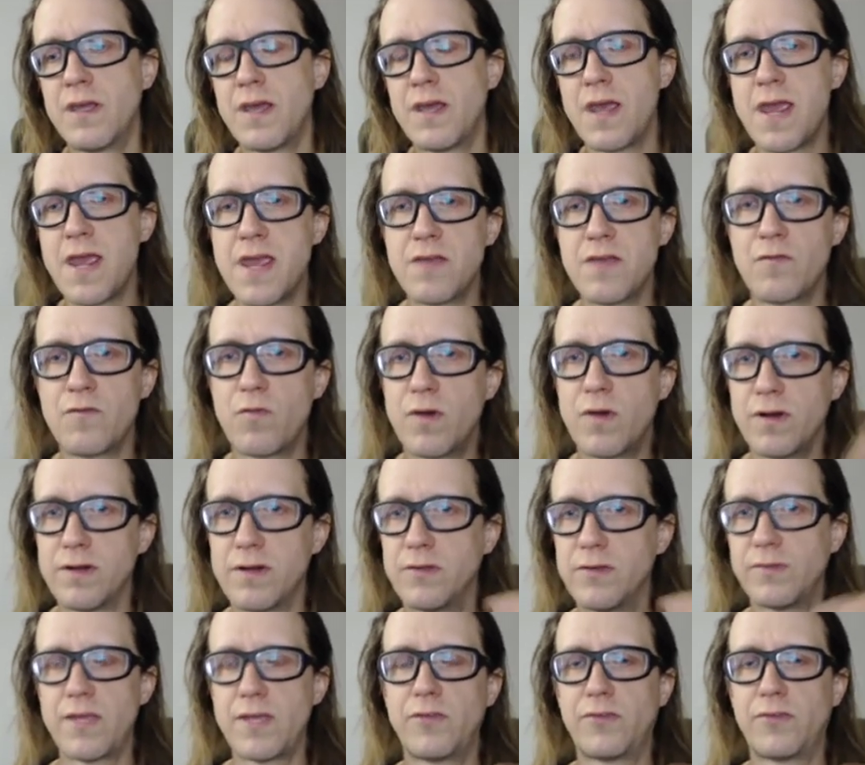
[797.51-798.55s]
and where
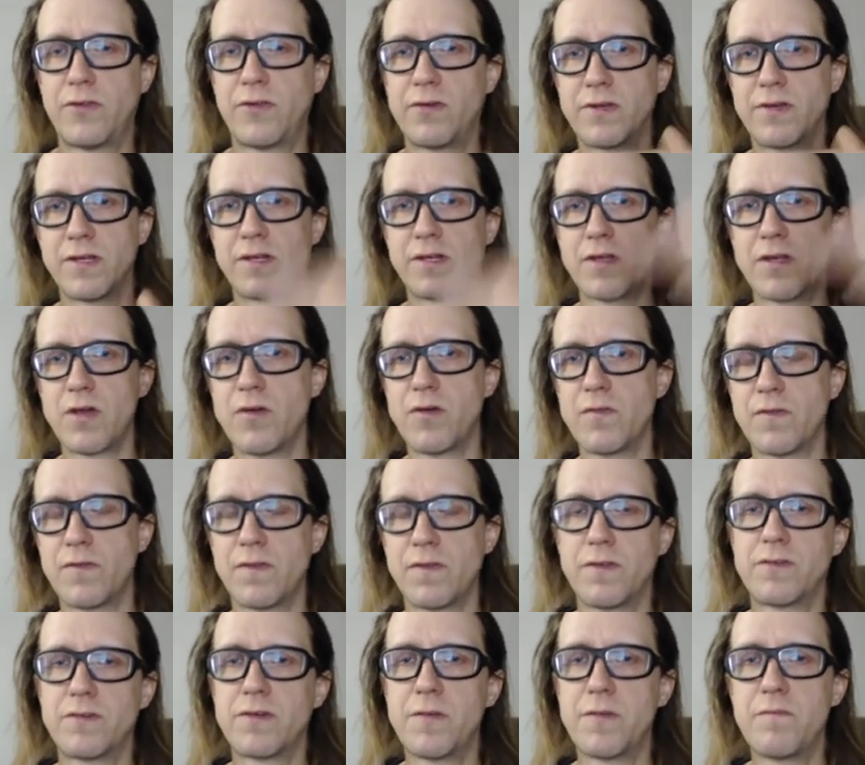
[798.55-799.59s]
does that silicon go for
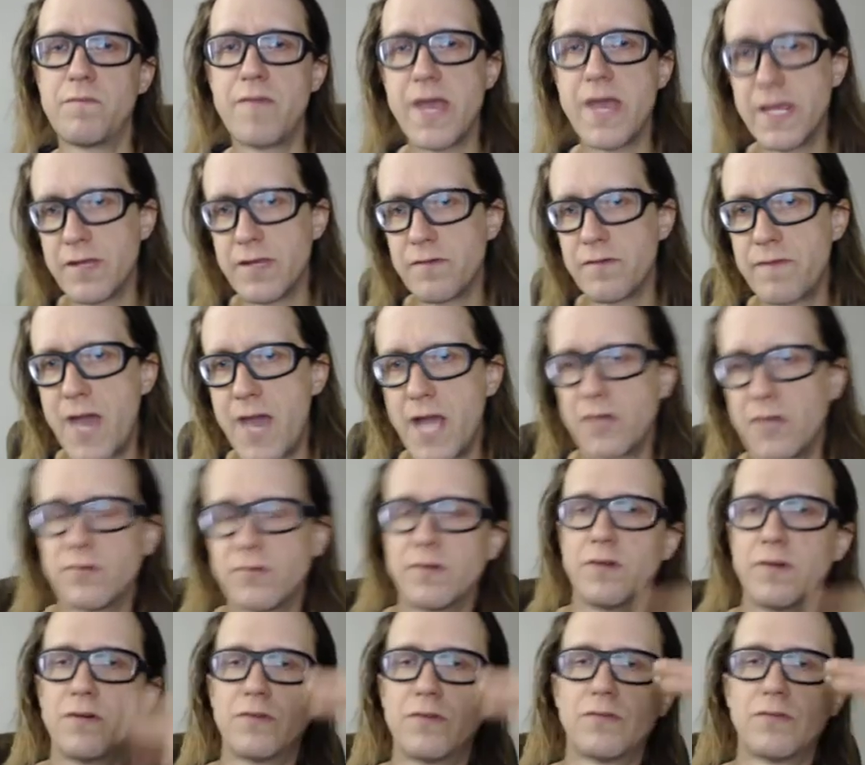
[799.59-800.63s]
the chip
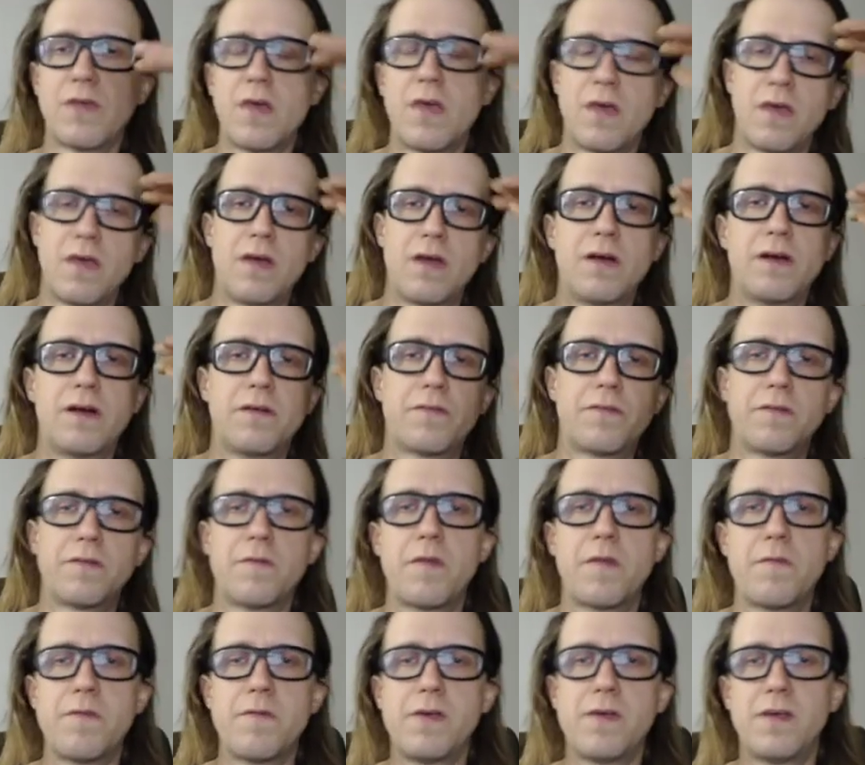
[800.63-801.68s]
manufacturers,
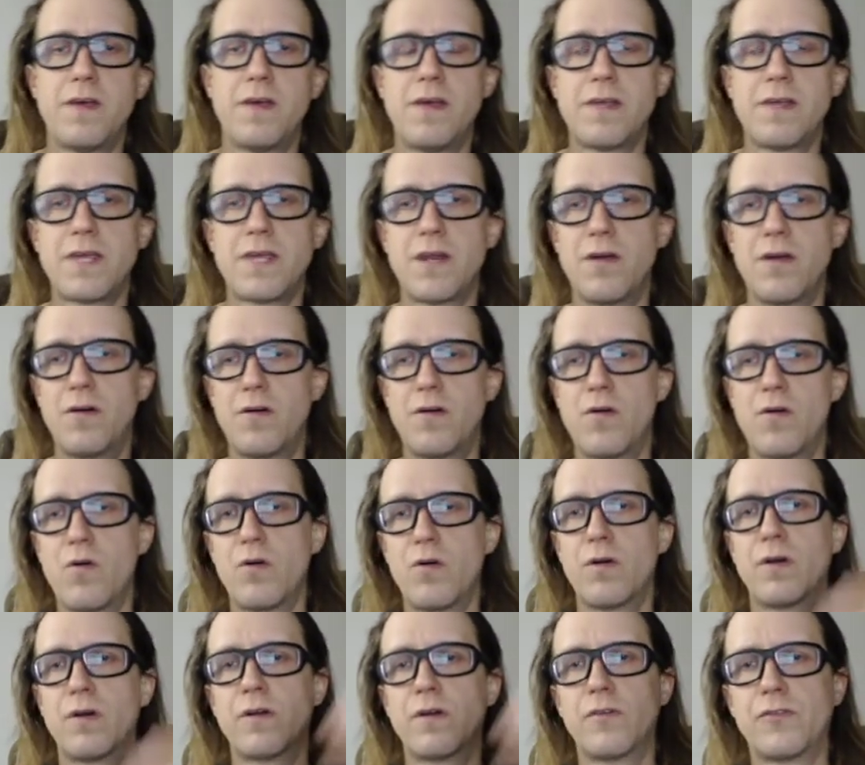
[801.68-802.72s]
from the
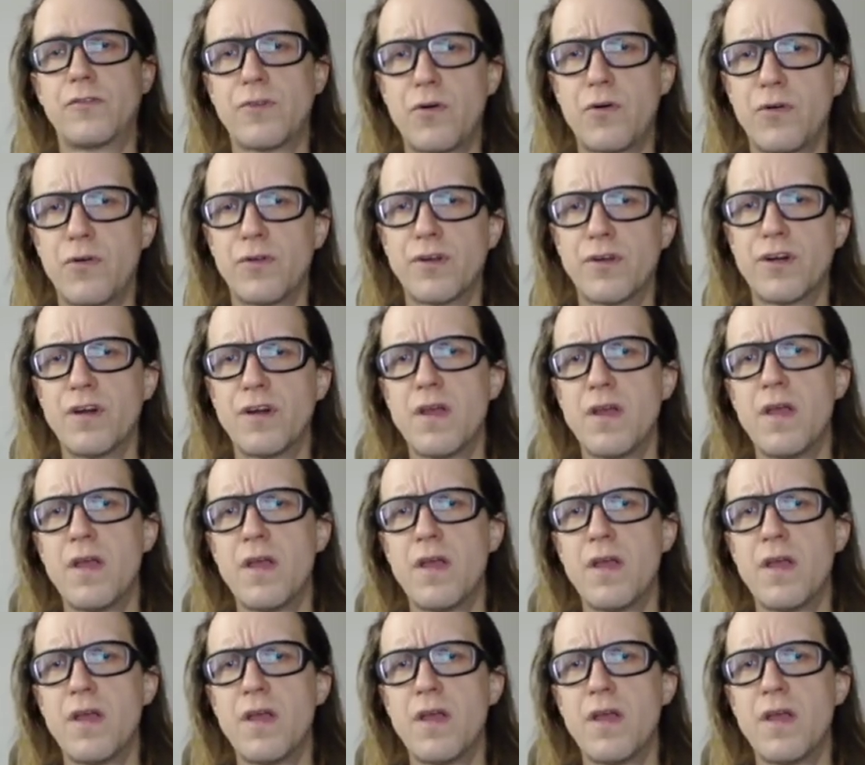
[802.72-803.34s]
or solar?